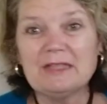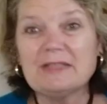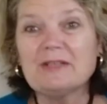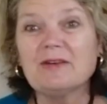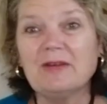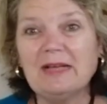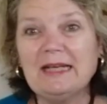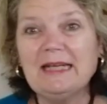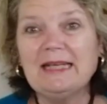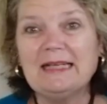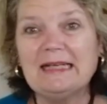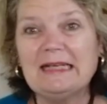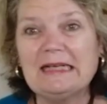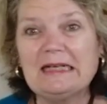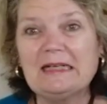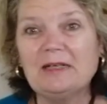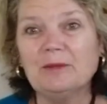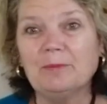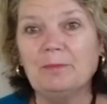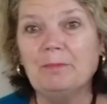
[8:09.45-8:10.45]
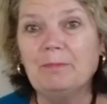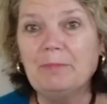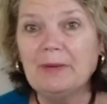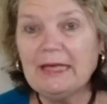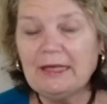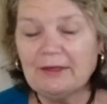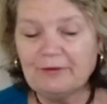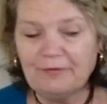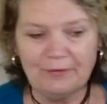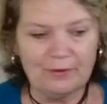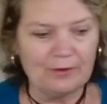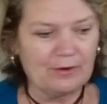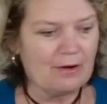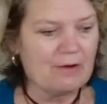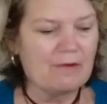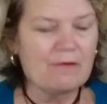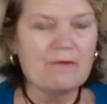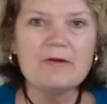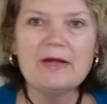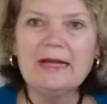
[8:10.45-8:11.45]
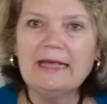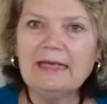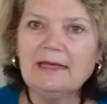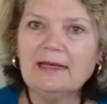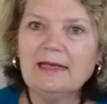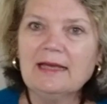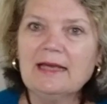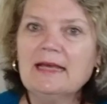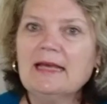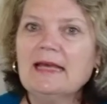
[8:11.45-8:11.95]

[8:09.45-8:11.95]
It's really a little big for a ring.